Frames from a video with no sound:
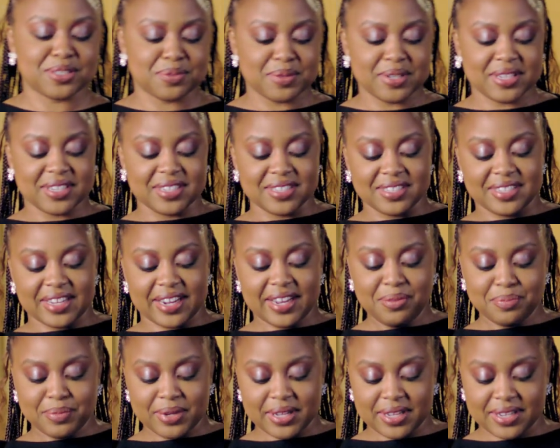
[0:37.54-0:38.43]
this would be an
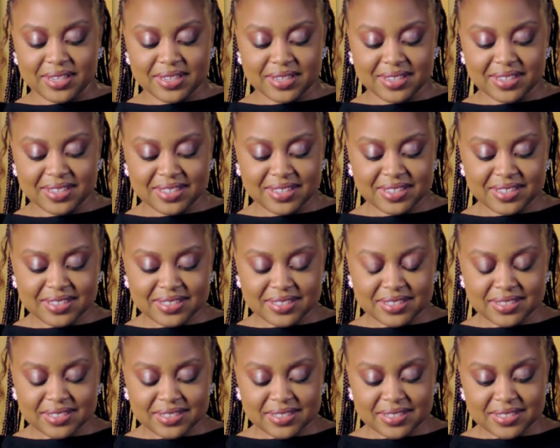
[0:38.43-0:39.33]
indictment.
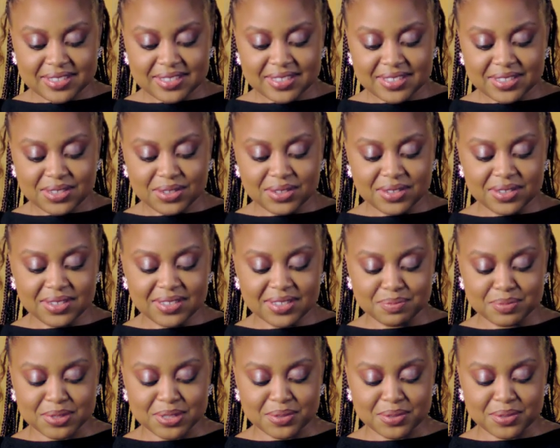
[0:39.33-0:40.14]
Whew, I'm